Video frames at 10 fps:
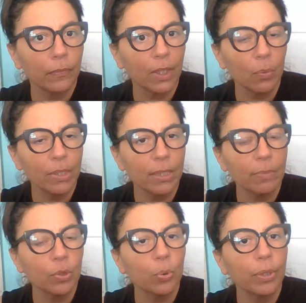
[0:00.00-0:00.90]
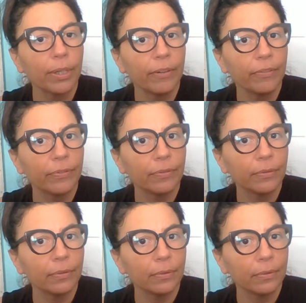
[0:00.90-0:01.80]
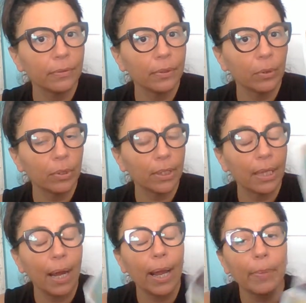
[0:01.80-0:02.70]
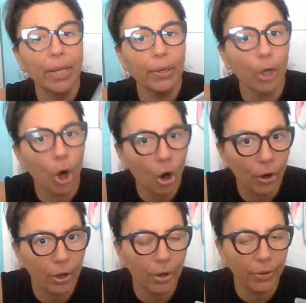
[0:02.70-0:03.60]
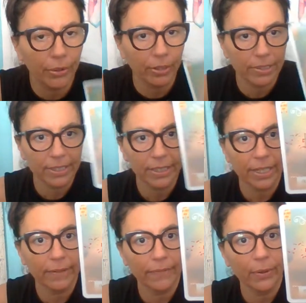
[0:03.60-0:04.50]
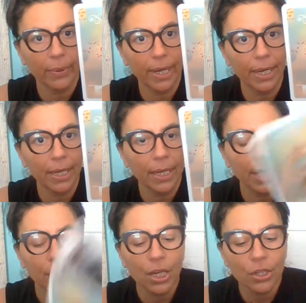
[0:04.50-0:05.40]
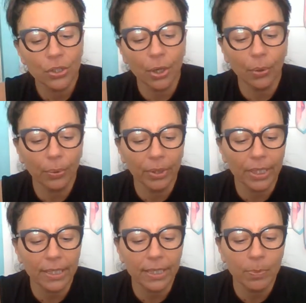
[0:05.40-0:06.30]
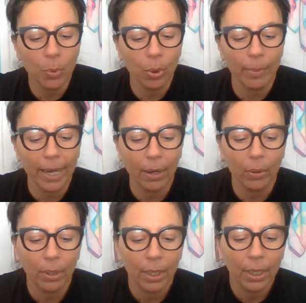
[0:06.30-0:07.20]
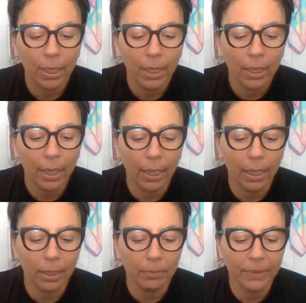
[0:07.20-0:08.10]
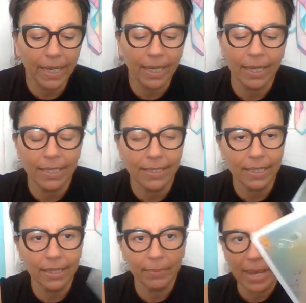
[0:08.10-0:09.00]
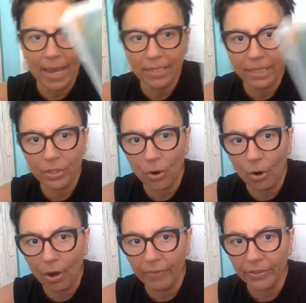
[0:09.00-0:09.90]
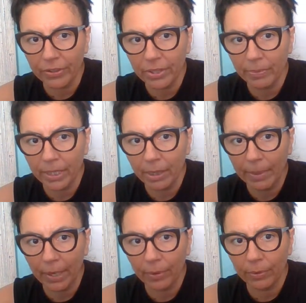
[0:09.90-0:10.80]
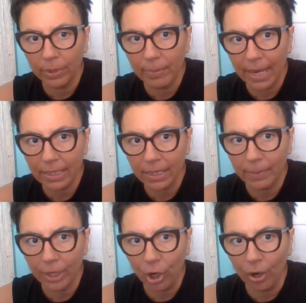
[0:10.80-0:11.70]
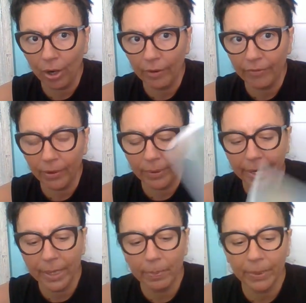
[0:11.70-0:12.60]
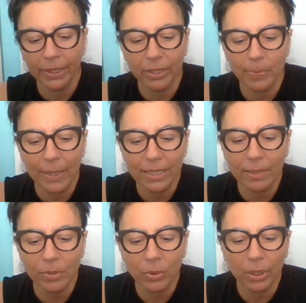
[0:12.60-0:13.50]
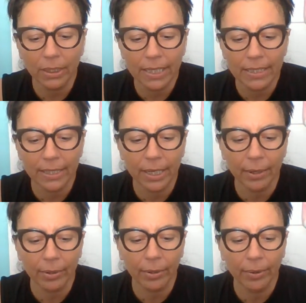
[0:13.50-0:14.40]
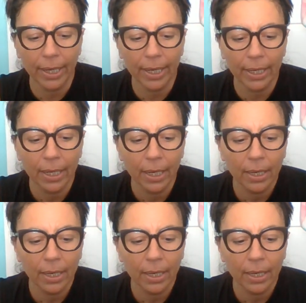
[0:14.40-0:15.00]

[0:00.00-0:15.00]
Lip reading: with some sort of, I'm hearing heart on their sleeve. Okay. So this is more about, and see, the mask is off. There's something about the mask coming off. All right. But there's been some sort of lesson here. Okay.